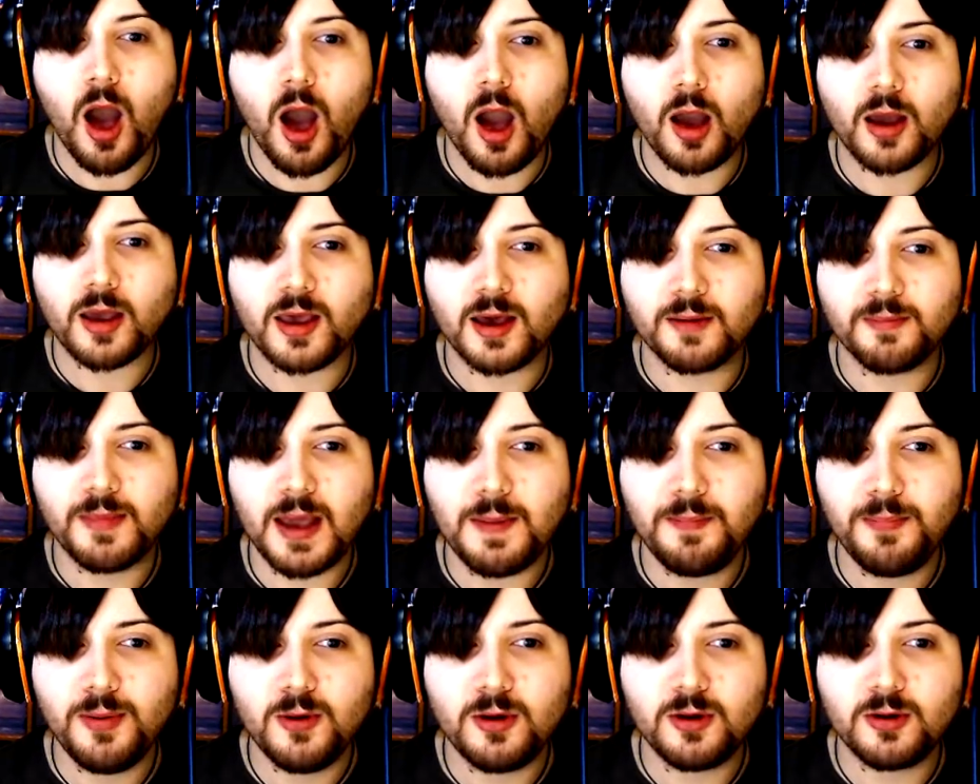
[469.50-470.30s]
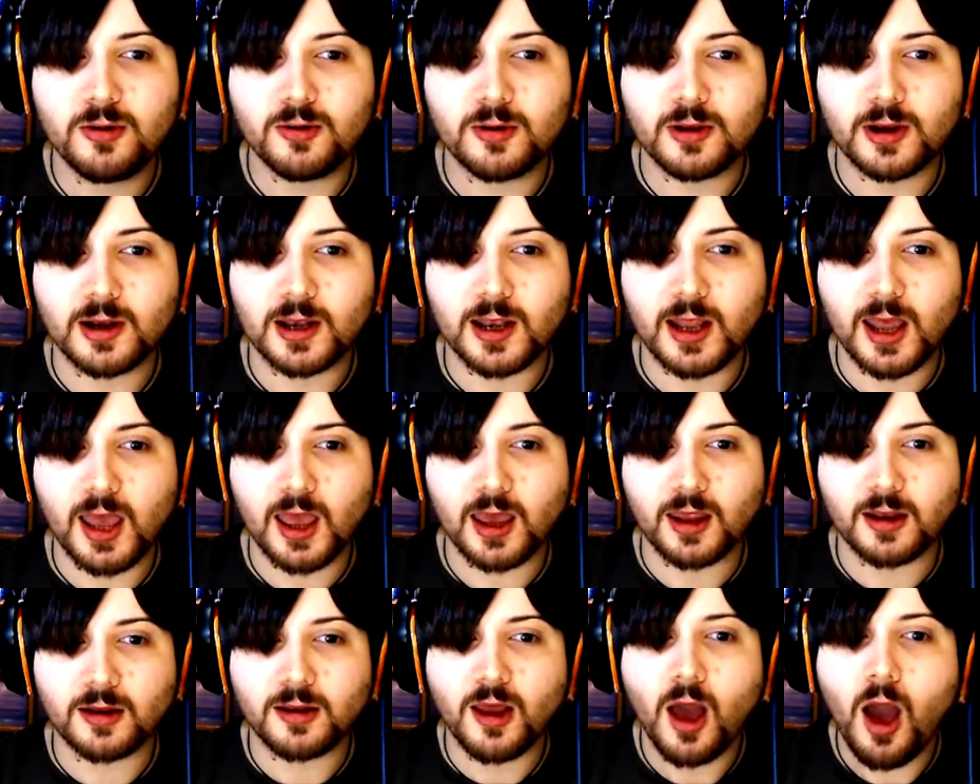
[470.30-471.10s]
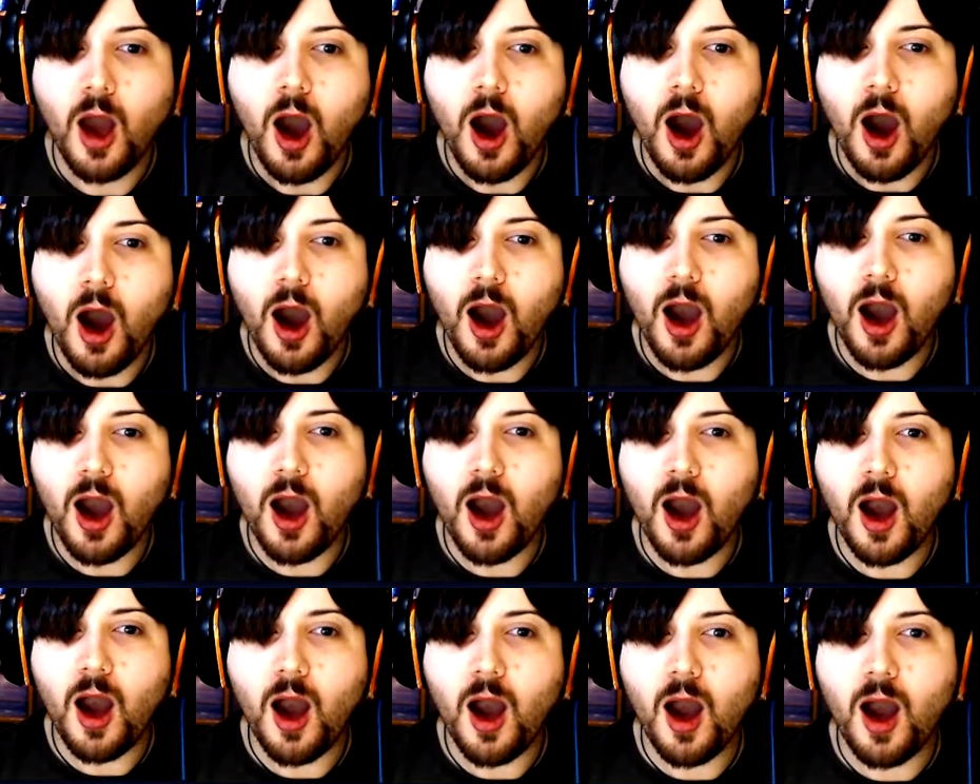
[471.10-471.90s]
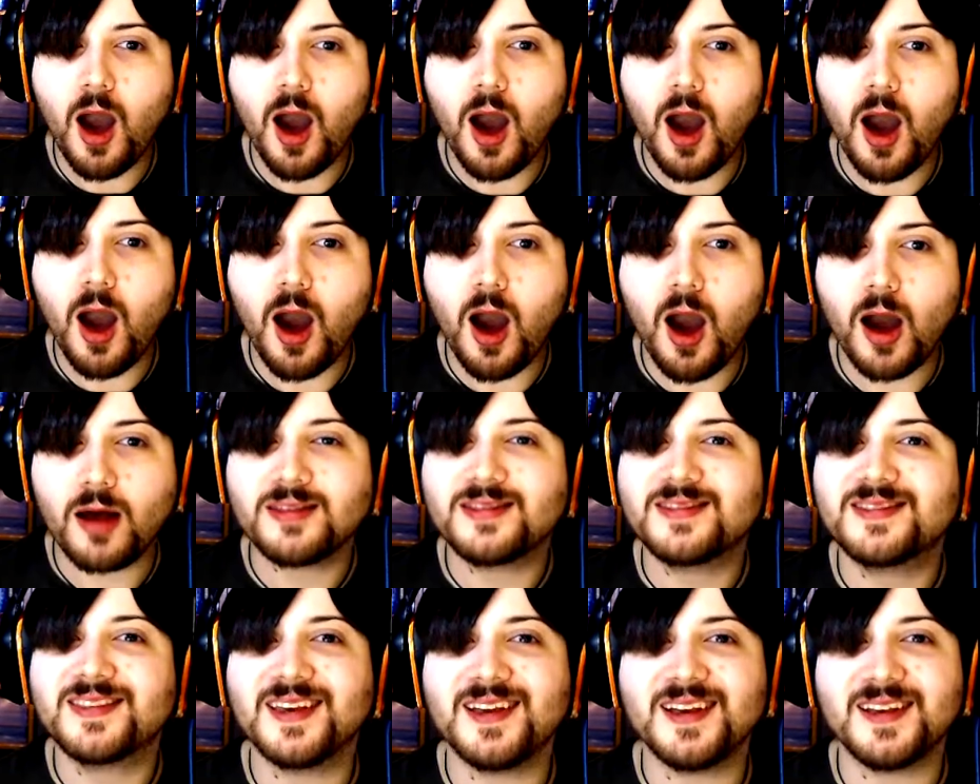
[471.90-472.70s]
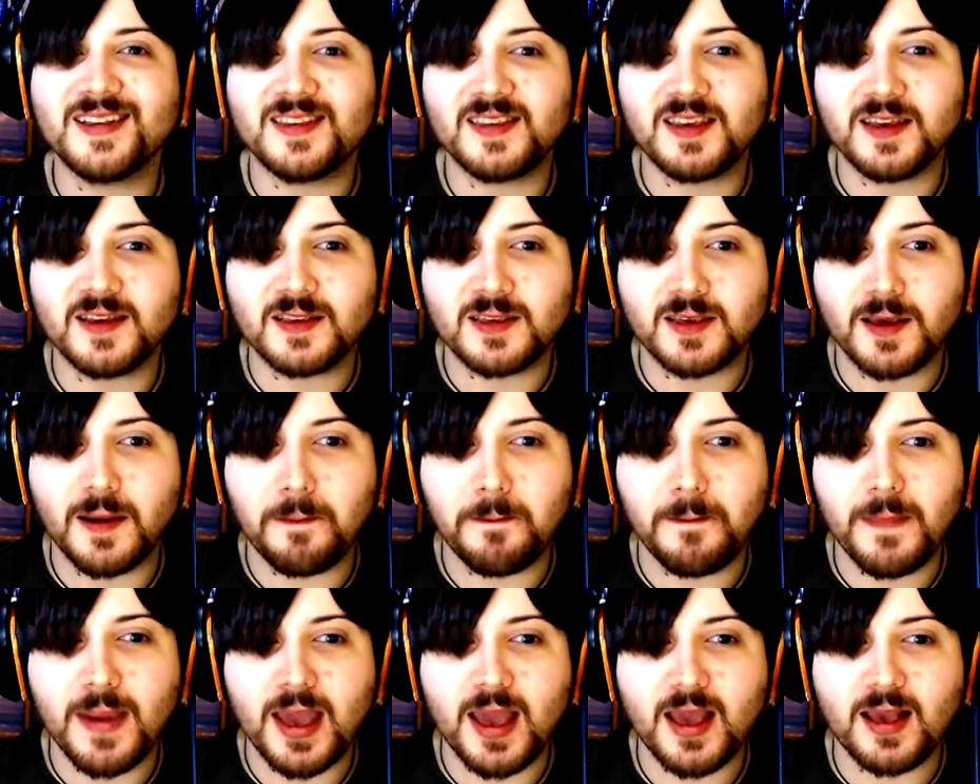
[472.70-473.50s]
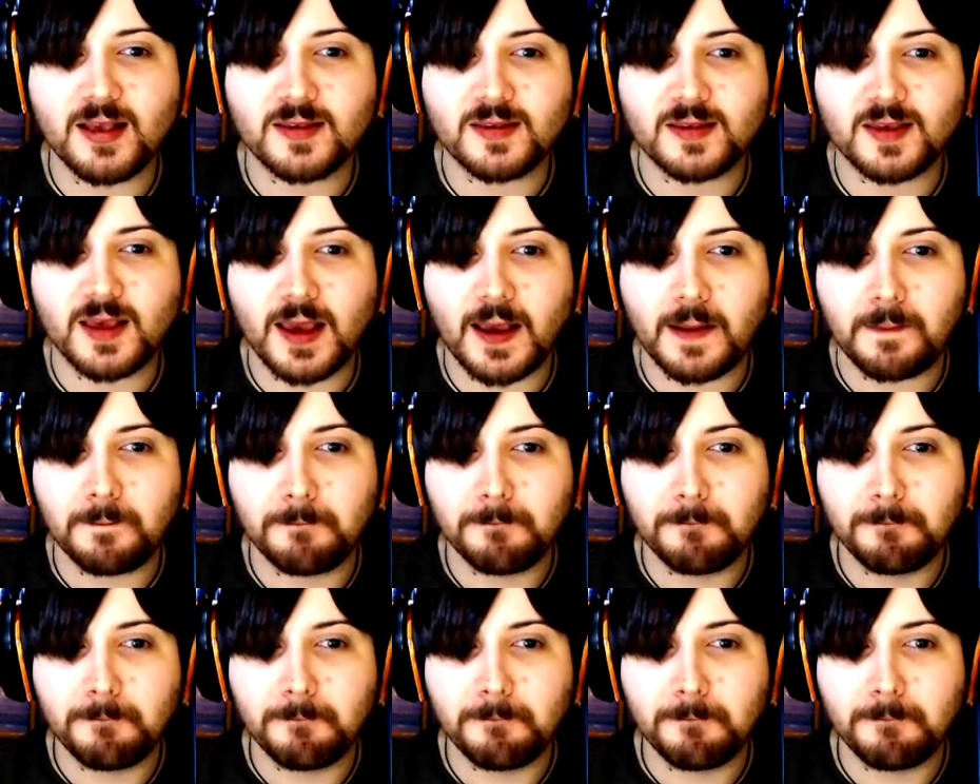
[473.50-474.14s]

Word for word: Can my boat go on land? This is amazing.